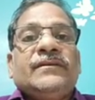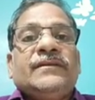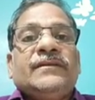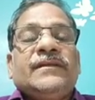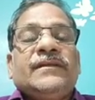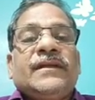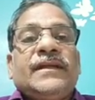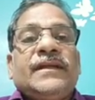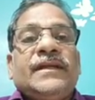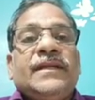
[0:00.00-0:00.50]

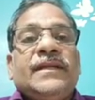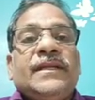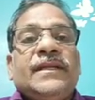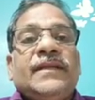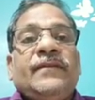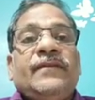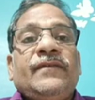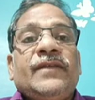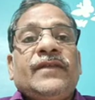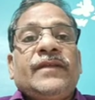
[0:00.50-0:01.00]
The entire
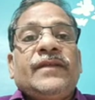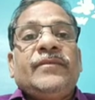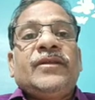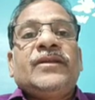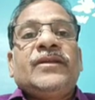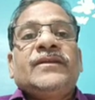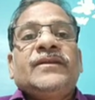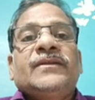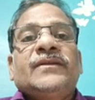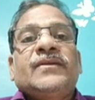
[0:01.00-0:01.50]
phenomena
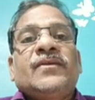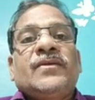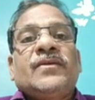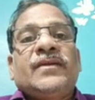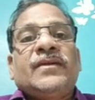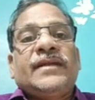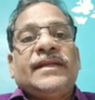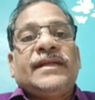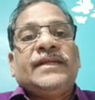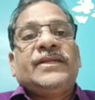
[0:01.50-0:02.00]
is called
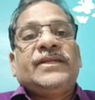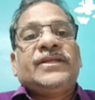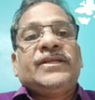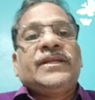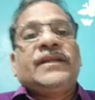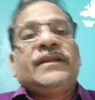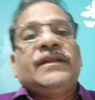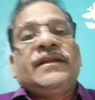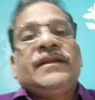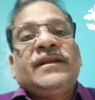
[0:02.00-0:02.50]

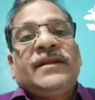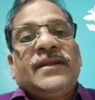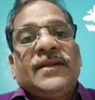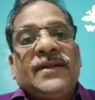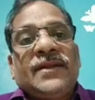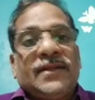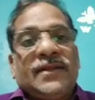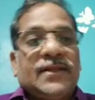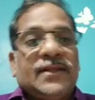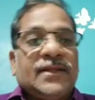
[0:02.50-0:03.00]
digestion.
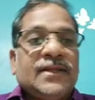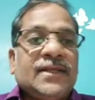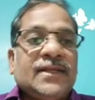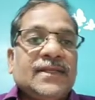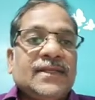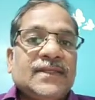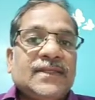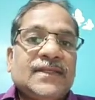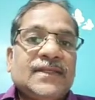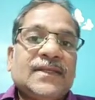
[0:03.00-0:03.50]
That is